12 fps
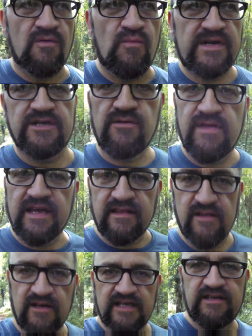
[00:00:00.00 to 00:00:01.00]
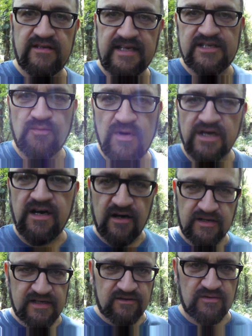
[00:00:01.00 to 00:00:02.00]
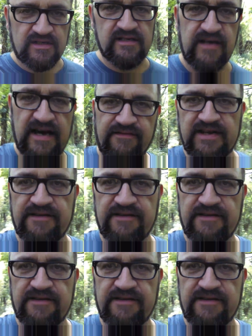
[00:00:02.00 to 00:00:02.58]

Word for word: we do think that you need to work hard in order to have